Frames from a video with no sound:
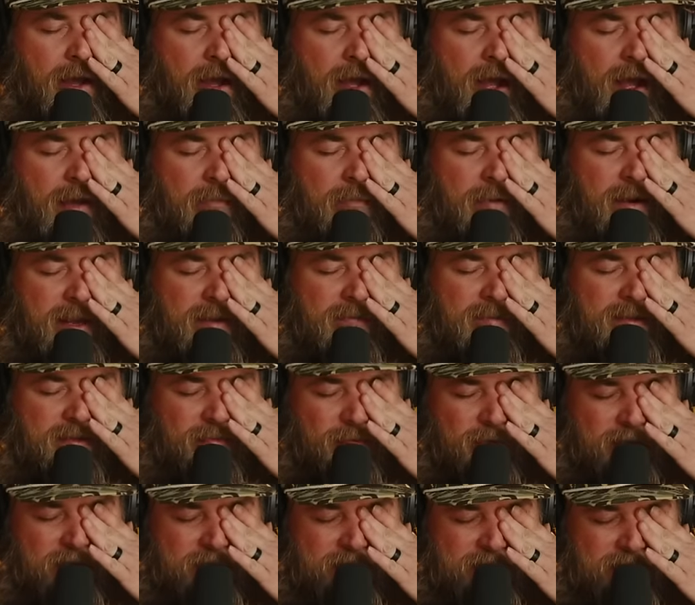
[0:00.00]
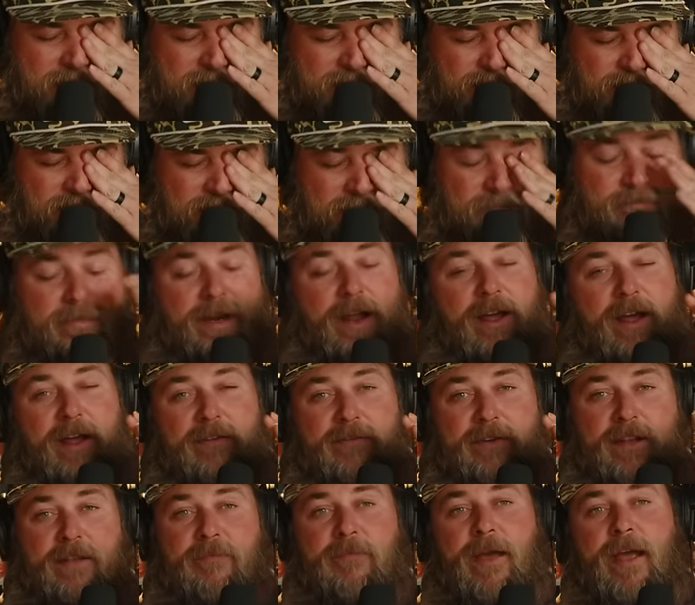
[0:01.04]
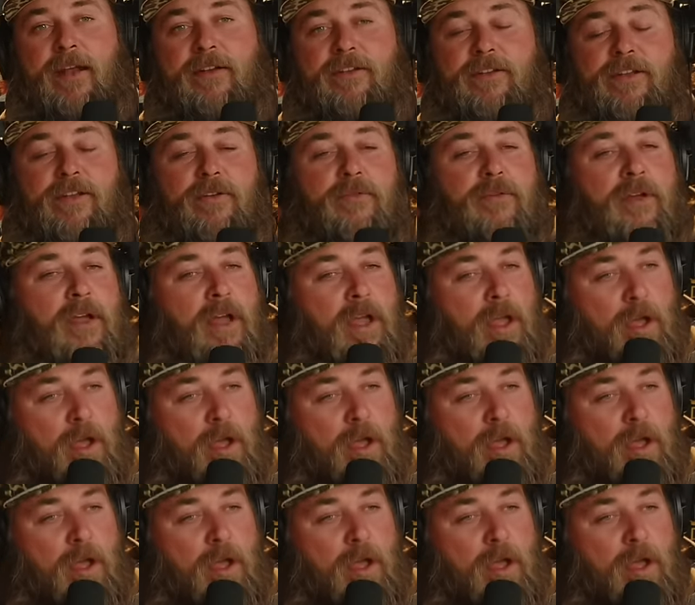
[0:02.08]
I believe it's a one seven twist, but I'll have to get back to you.